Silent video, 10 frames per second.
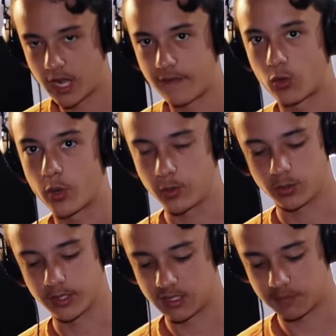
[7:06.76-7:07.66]
have the quick
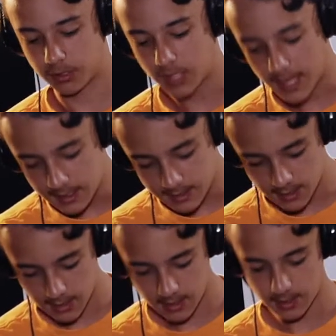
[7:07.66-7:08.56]
release plate,
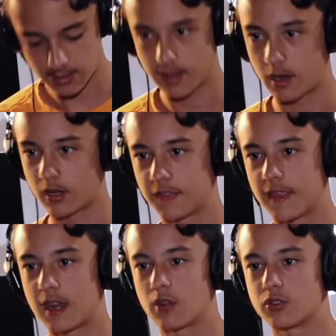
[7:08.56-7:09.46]
and I'll get
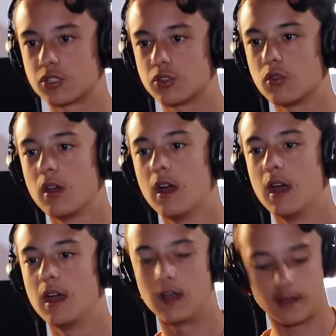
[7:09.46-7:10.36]
that out too.
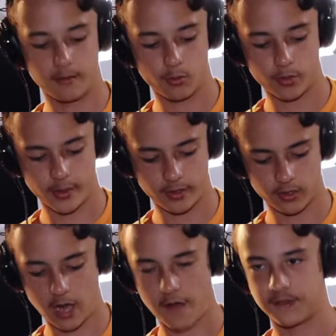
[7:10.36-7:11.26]
Oh, I really
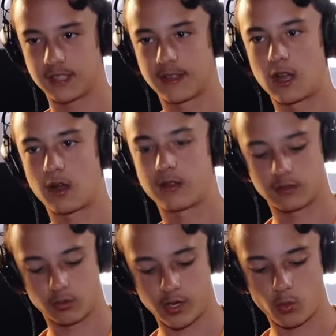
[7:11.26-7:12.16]
don't have to get that out because
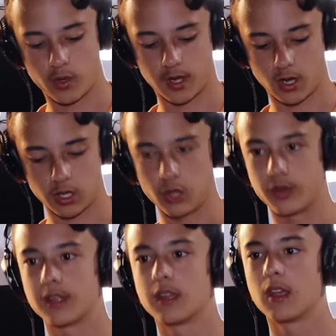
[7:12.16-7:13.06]
there's already one
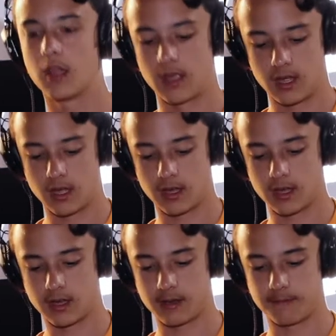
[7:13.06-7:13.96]
included.
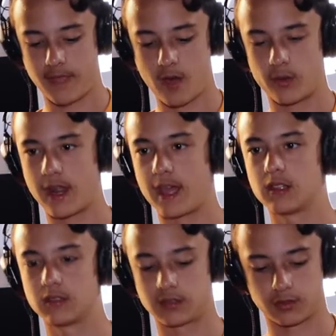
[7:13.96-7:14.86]
That one
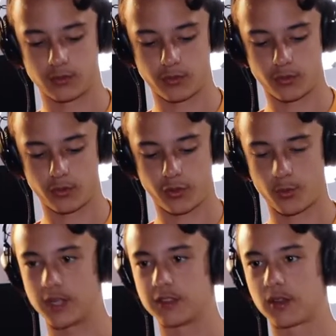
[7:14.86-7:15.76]
has
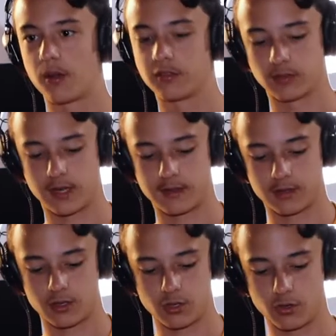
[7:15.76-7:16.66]
3 screws, this one has
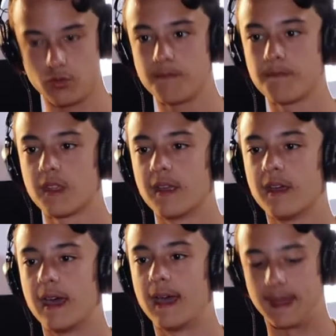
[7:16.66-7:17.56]
2,
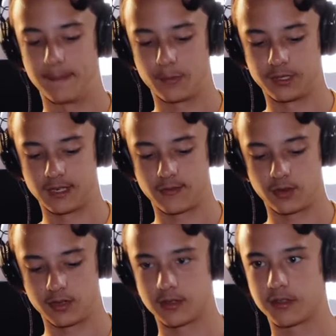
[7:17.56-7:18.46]
and they're
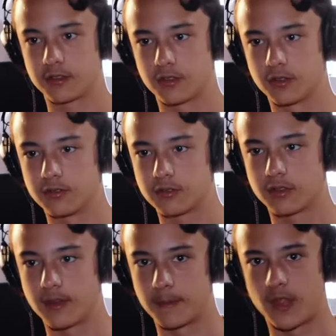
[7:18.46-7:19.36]
different screws,
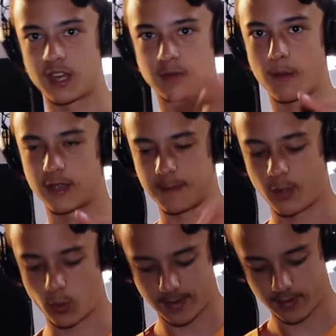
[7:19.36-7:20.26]
but that's probably going to be the one that